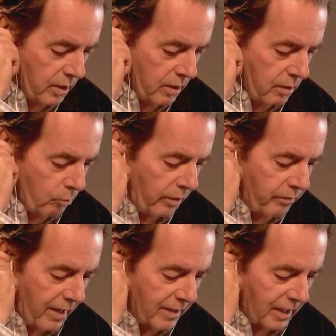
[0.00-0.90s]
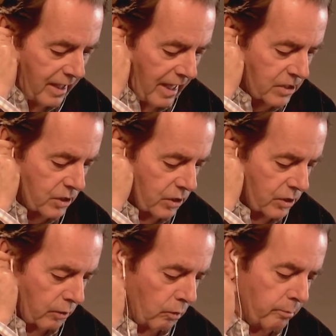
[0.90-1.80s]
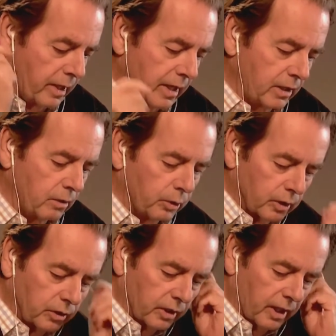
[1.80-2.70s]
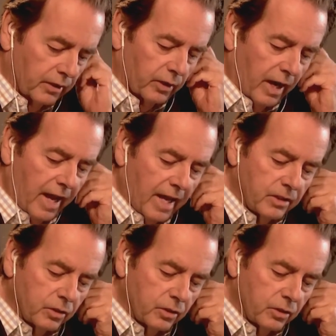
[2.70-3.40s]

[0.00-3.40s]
we finally cast this thing. We begin to pull it together. And